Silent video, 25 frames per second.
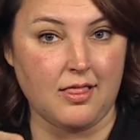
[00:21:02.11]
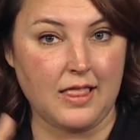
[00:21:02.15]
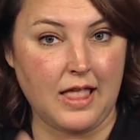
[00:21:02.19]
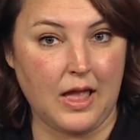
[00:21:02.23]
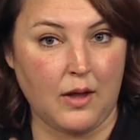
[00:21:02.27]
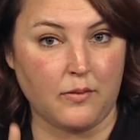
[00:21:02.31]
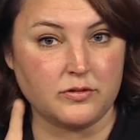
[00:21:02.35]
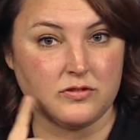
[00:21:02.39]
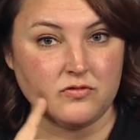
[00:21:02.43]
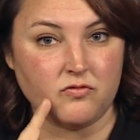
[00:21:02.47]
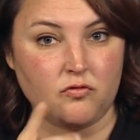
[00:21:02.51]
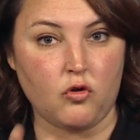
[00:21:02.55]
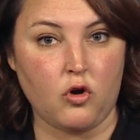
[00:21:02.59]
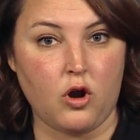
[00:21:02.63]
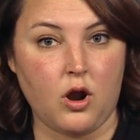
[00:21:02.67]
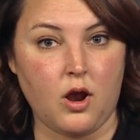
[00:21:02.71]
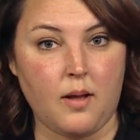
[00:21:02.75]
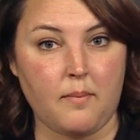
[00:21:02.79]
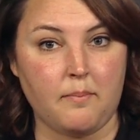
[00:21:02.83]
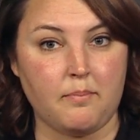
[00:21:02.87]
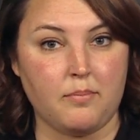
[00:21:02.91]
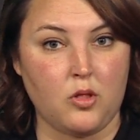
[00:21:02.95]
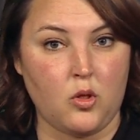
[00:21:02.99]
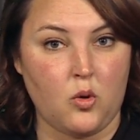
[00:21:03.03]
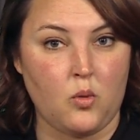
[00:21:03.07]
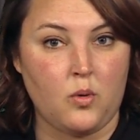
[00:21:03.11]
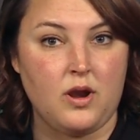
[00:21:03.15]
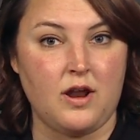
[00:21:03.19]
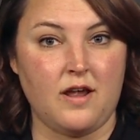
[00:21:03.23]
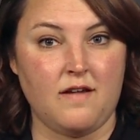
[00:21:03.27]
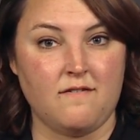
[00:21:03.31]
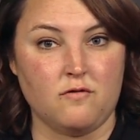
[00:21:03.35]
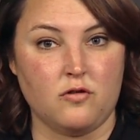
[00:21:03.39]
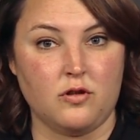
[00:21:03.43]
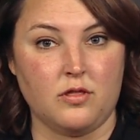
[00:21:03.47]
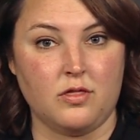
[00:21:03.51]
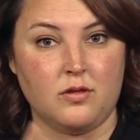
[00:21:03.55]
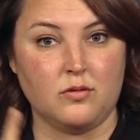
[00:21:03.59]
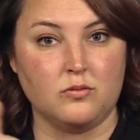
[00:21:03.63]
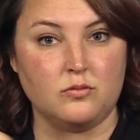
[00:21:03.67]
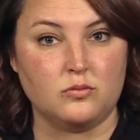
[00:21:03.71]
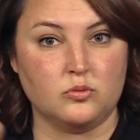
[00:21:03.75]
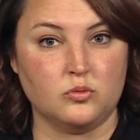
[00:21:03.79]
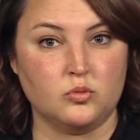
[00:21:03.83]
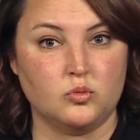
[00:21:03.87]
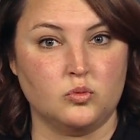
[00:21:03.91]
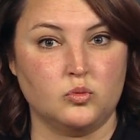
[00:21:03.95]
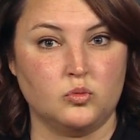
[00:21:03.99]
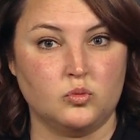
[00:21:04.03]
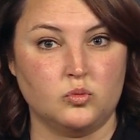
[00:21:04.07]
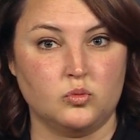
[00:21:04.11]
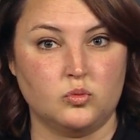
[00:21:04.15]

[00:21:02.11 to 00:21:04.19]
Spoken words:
to the cloud? How long would an